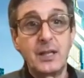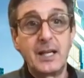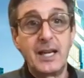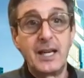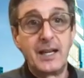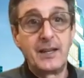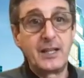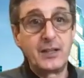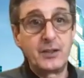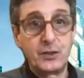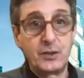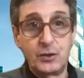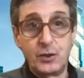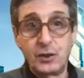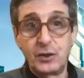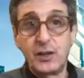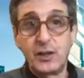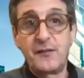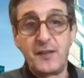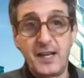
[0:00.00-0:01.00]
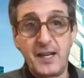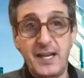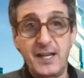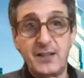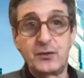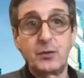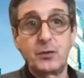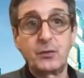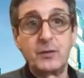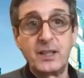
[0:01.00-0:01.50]
And they just took the
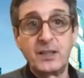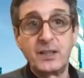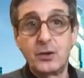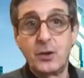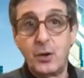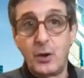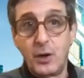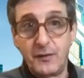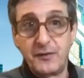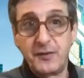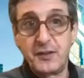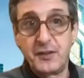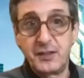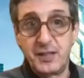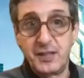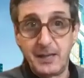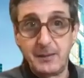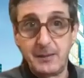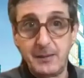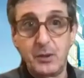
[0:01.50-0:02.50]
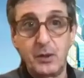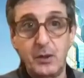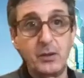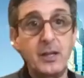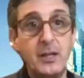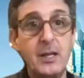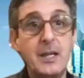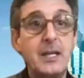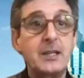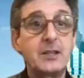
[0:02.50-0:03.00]
financial risk off the
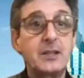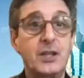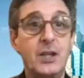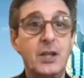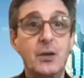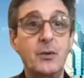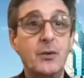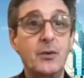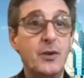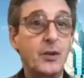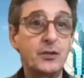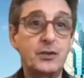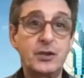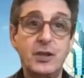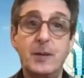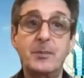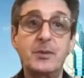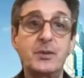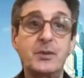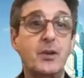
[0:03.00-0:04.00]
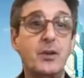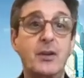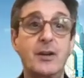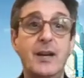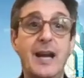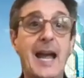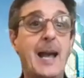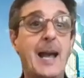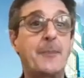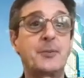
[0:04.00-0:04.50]
table. So those numbers are
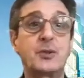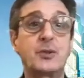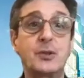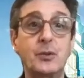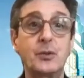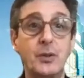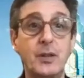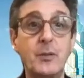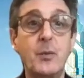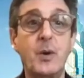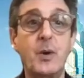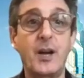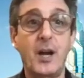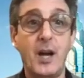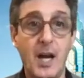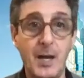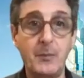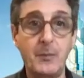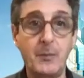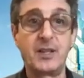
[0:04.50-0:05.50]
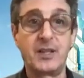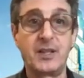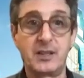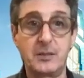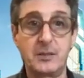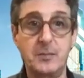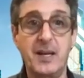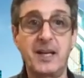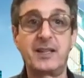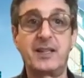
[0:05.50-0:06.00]
absolutely what I would
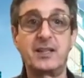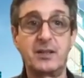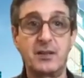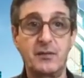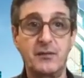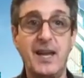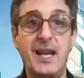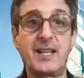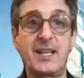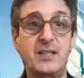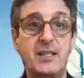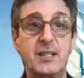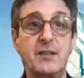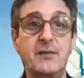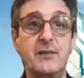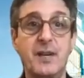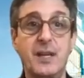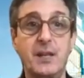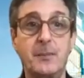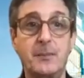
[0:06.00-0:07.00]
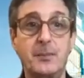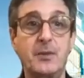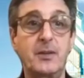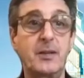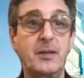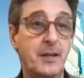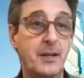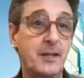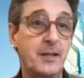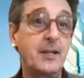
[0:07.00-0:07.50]
expect as a vaccine developer.
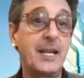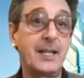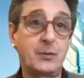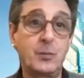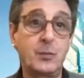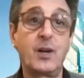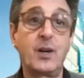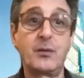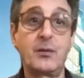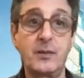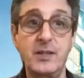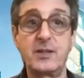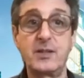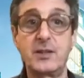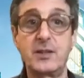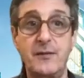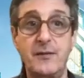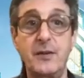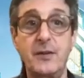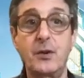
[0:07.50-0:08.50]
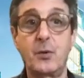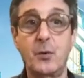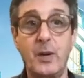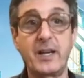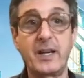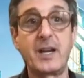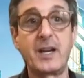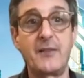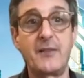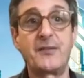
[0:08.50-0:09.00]
And that's one of the reasons I feel
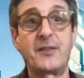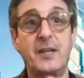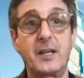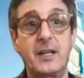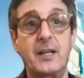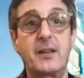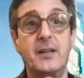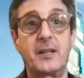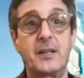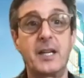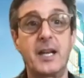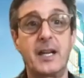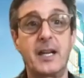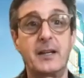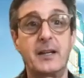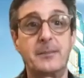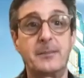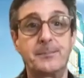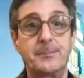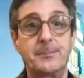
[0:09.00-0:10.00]
quite confident in the data.